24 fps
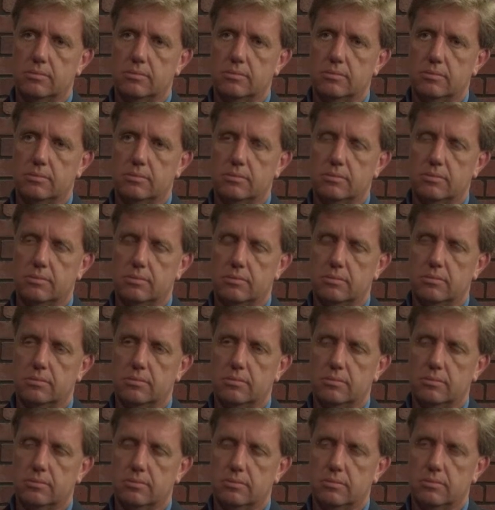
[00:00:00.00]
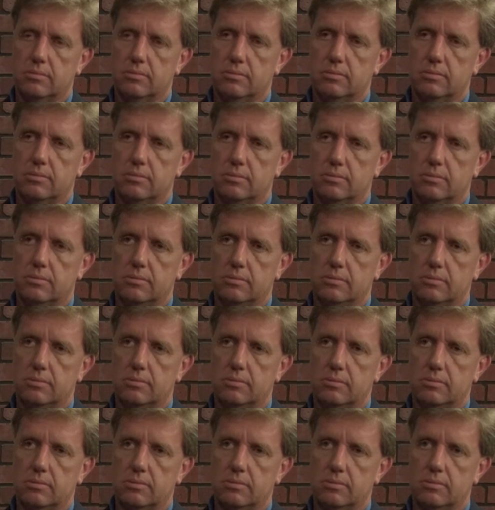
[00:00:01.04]

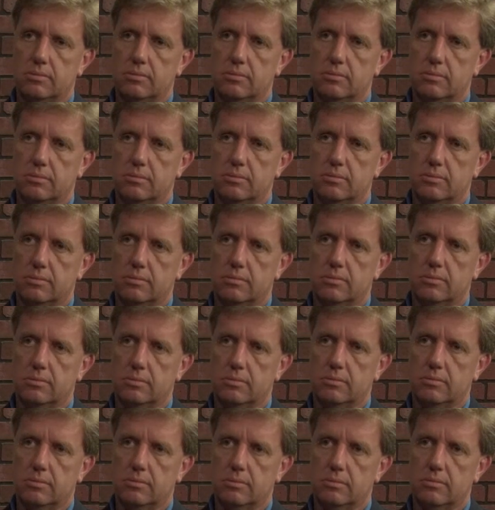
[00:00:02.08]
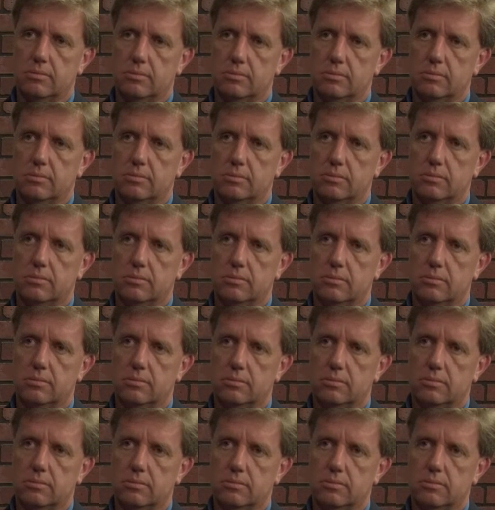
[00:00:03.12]

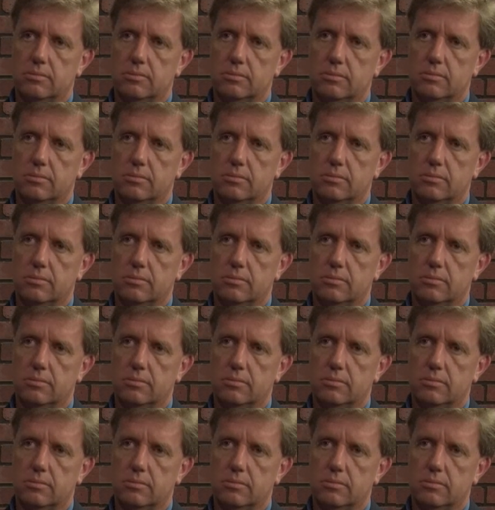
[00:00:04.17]
(silent)